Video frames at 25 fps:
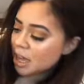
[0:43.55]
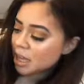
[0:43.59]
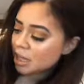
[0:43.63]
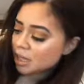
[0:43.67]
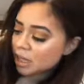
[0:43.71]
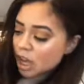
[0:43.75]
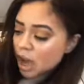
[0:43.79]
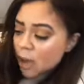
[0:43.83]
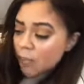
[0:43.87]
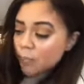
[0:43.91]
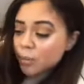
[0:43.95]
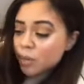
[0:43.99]

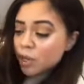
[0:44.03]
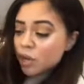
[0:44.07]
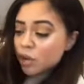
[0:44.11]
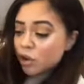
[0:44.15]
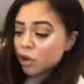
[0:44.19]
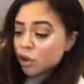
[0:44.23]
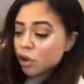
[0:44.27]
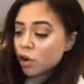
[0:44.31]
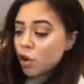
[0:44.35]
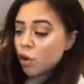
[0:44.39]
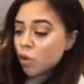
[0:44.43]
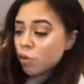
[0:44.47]
it's got
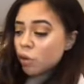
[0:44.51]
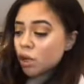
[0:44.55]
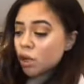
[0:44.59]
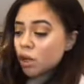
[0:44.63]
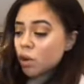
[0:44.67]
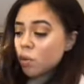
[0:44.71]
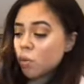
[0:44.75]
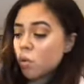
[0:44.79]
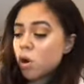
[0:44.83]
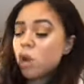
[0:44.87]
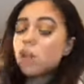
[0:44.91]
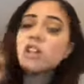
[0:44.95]
pure
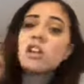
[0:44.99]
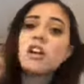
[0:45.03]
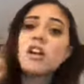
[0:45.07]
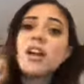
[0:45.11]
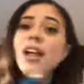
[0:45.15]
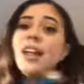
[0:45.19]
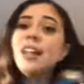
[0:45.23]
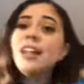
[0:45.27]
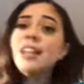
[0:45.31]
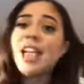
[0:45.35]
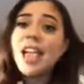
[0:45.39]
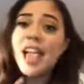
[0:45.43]
coconut water
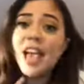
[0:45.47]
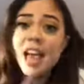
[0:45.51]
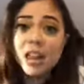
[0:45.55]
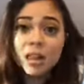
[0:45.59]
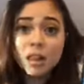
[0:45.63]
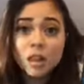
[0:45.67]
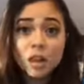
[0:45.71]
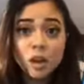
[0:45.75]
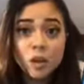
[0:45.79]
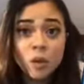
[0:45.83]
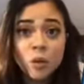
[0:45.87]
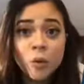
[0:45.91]
and
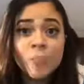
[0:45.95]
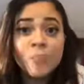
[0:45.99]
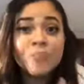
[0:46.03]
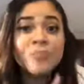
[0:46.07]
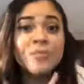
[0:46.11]
aloe.